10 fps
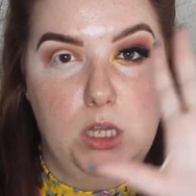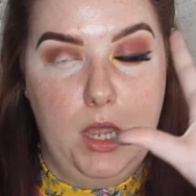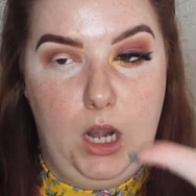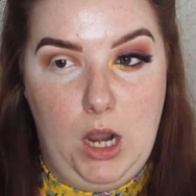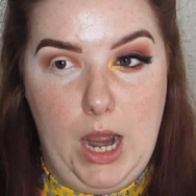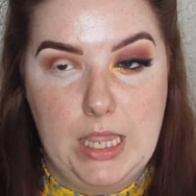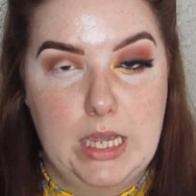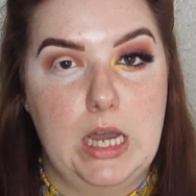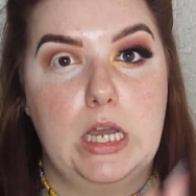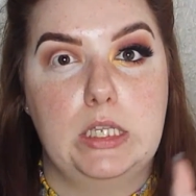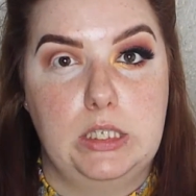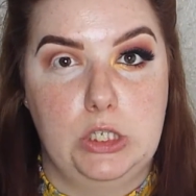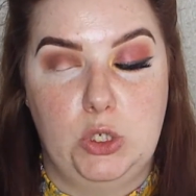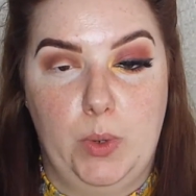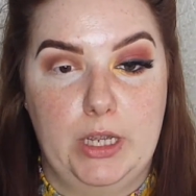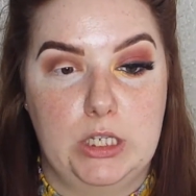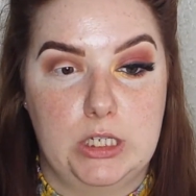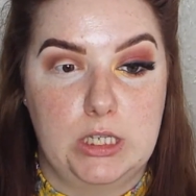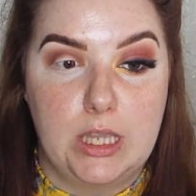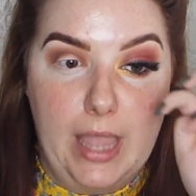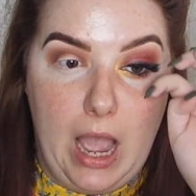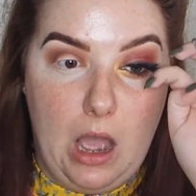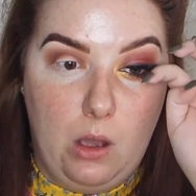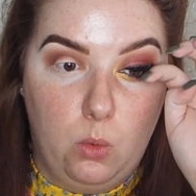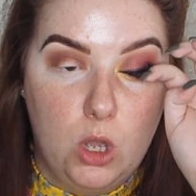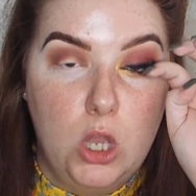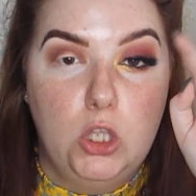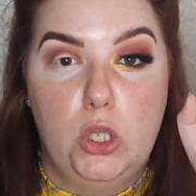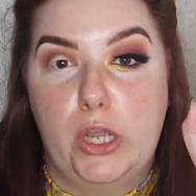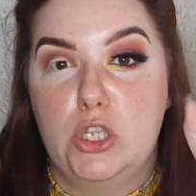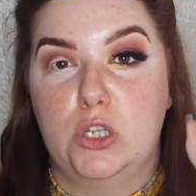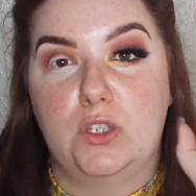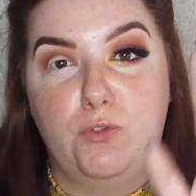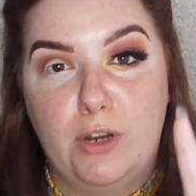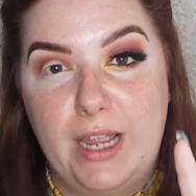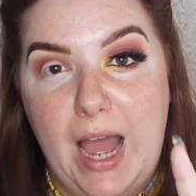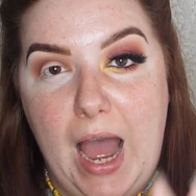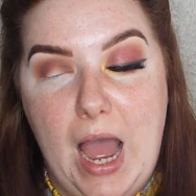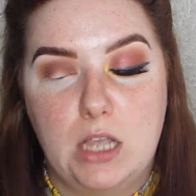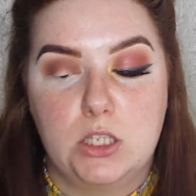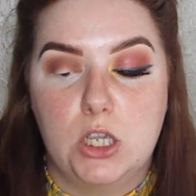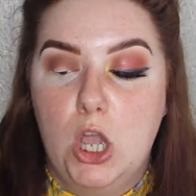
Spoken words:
liner situation. Now, you can do this freehand,